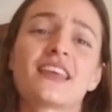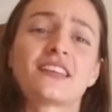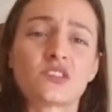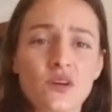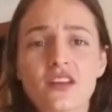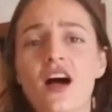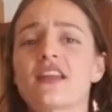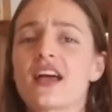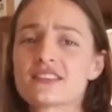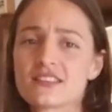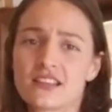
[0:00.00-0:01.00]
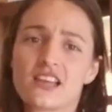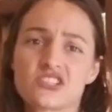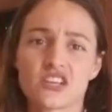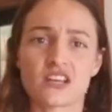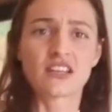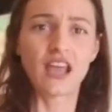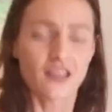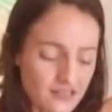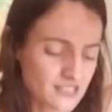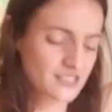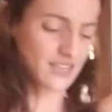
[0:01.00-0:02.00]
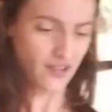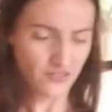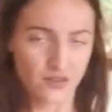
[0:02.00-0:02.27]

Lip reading: into a non-isolation. Just get,